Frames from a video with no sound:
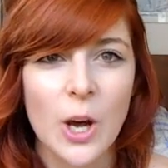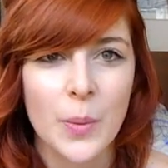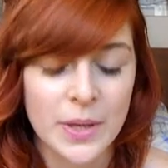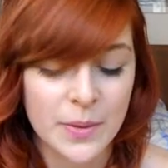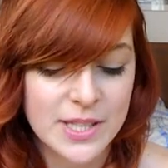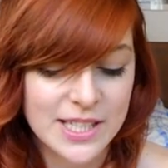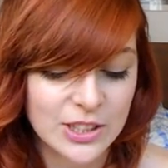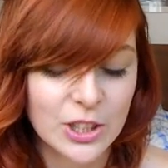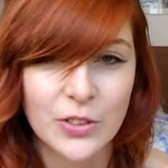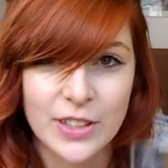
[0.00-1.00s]
it up and it would
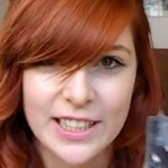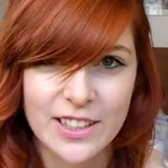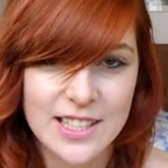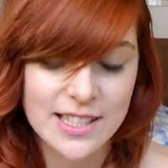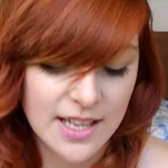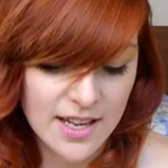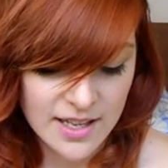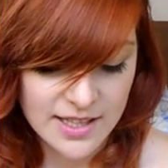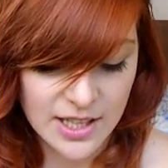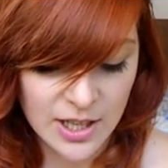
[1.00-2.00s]
still look really nice.
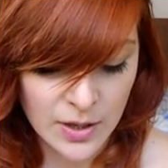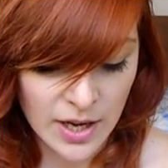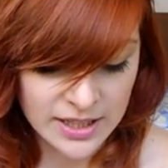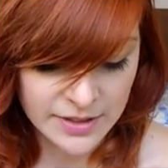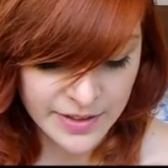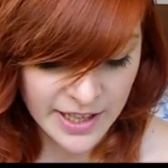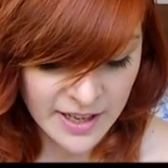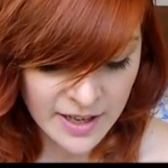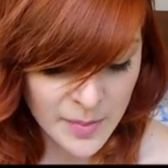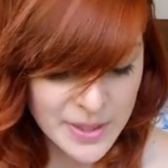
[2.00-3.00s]
So I love
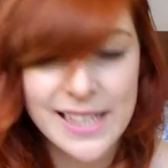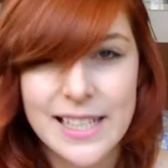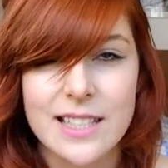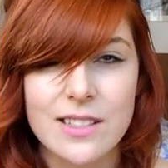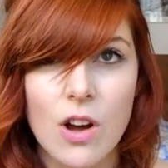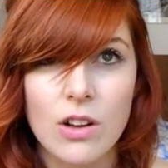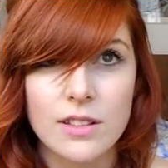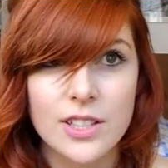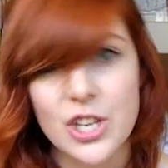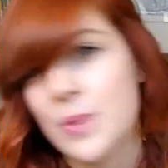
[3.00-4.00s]
that. I mean, Clinique's
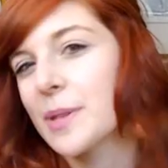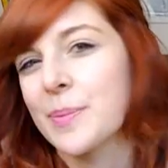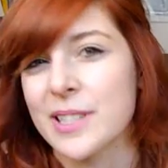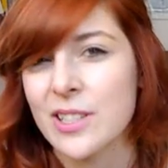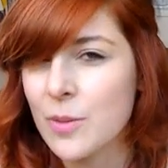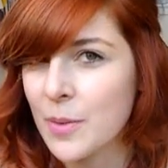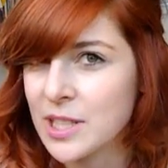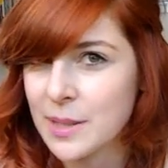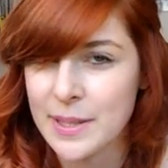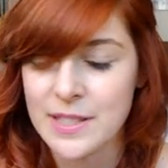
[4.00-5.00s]
not the cheapest, but it's not the
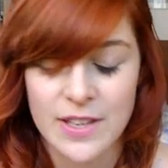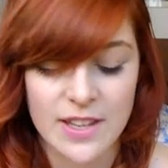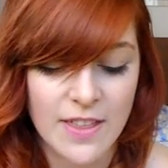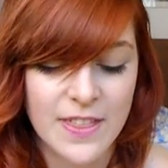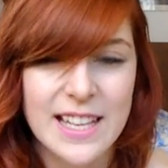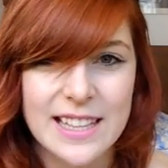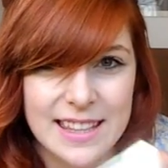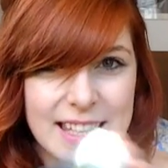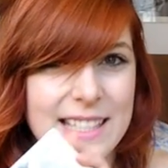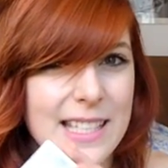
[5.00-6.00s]
most expensive either. I
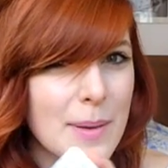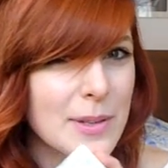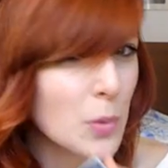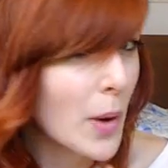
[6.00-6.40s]
think this is about